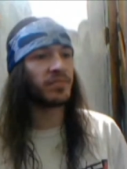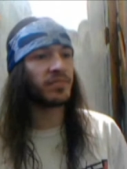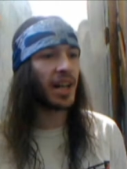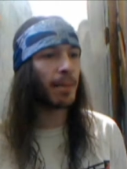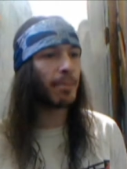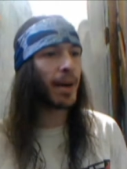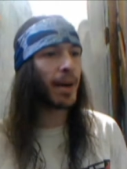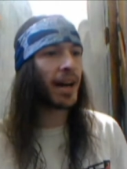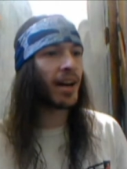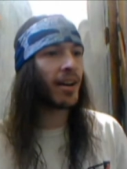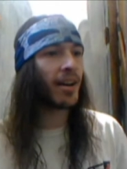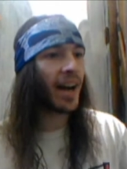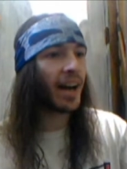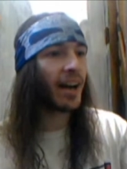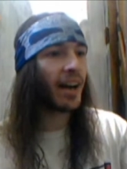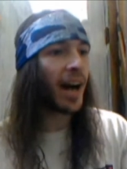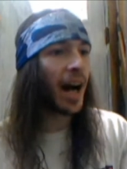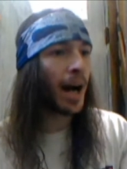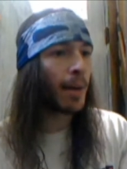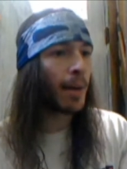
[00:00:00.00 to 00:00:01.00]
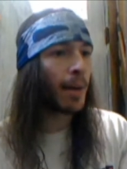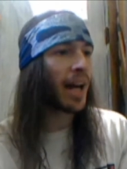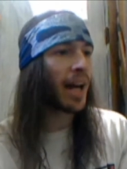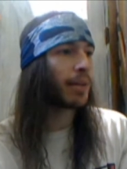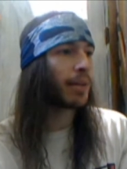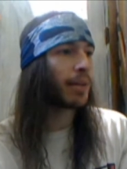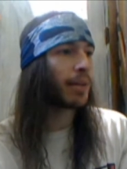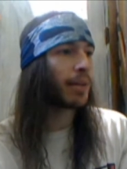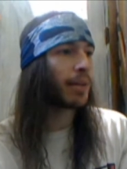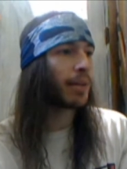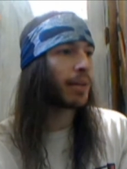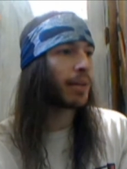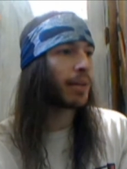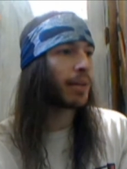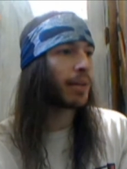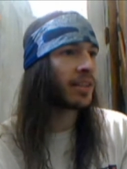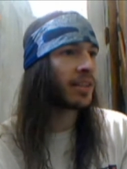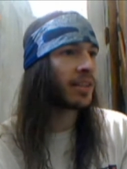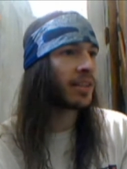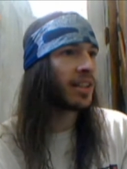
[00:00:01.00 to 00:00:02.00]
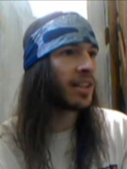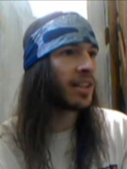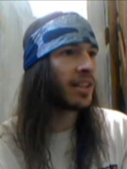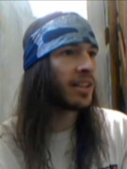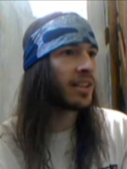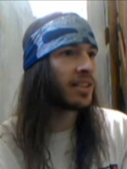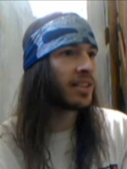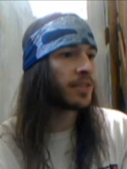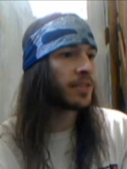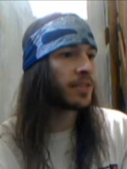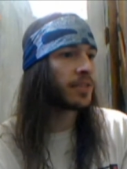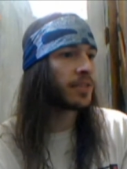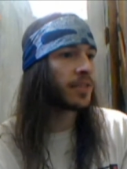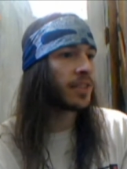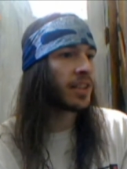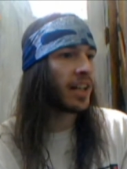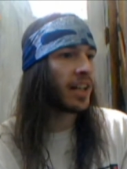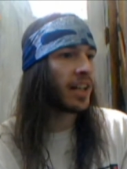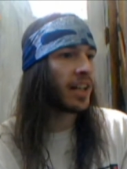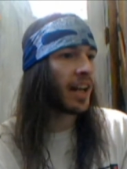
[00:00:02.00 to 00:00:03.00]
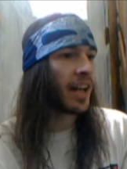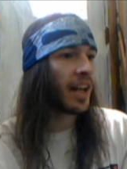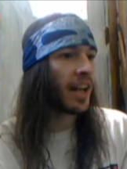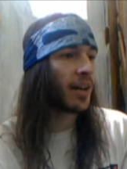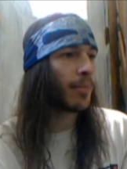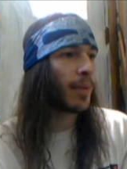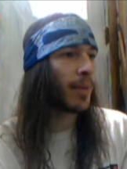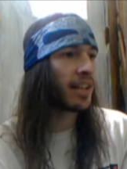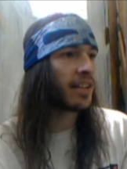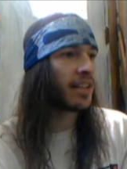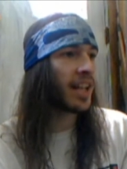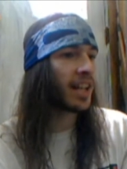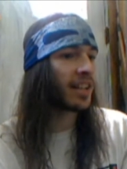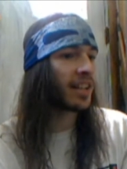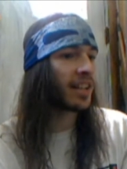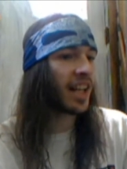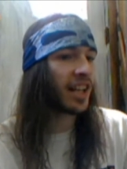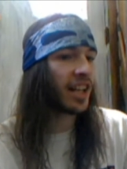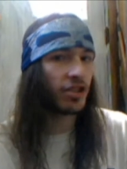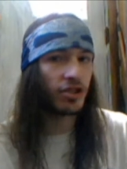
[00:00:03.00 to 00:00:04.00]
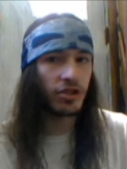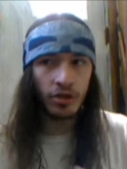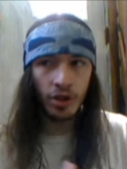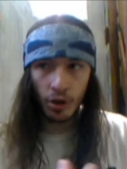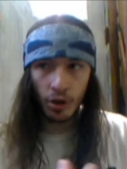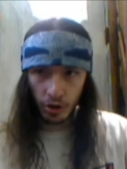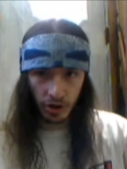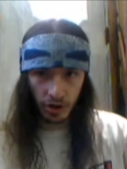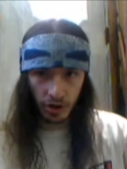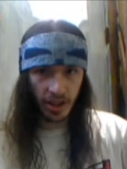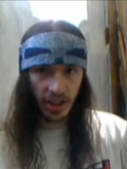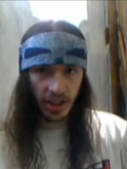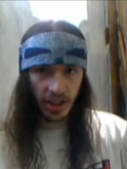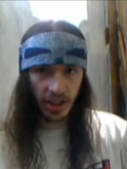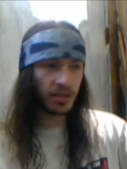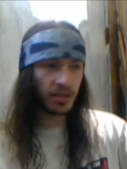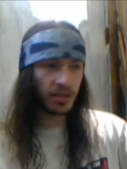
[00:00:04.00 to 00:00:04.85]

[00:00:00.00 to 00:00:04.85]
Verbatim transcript: about how I'm a bad player. How my deck takes no skill.